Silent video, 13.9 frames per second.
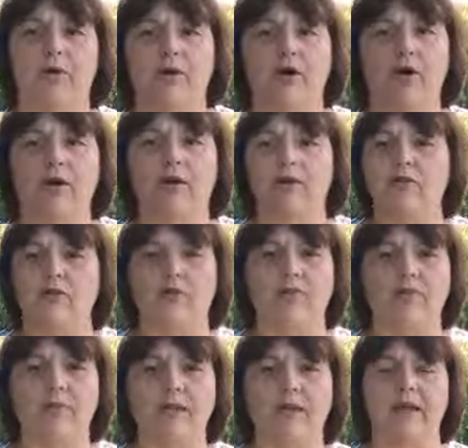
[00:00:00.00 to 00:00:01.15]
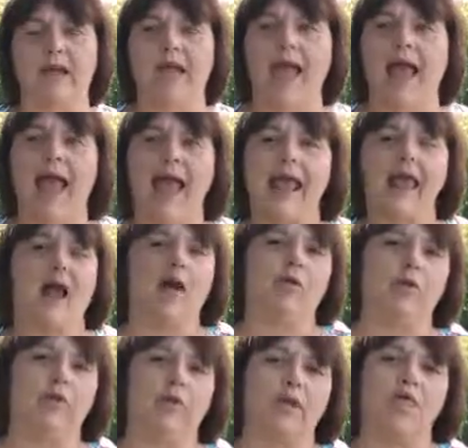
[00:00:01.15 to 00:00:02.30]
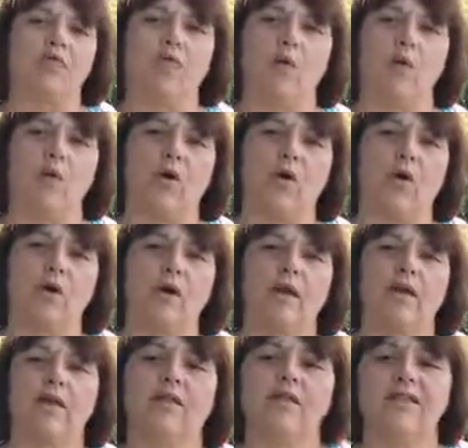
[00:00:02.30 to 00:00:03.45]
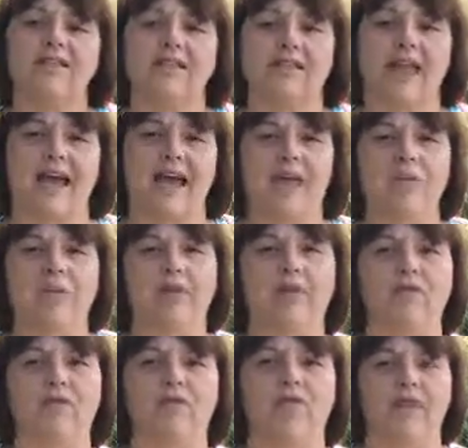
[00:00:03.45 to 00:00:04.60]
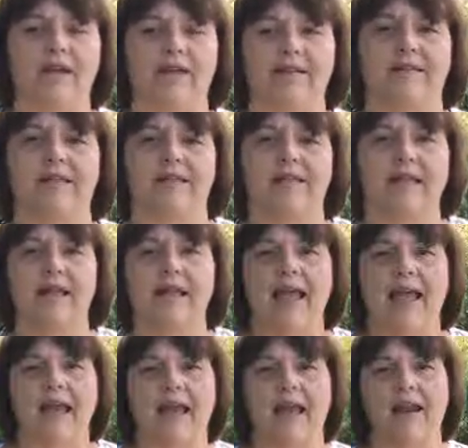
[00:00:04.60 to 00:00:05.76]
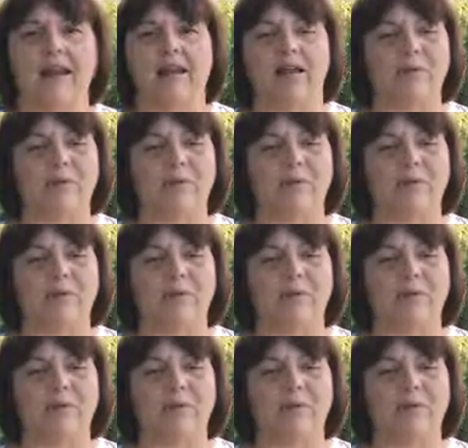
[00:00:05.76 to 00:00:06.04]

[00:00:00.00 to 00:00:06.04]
put a call out on social media. Hey, I'm looking for this set. I'm looking for this. And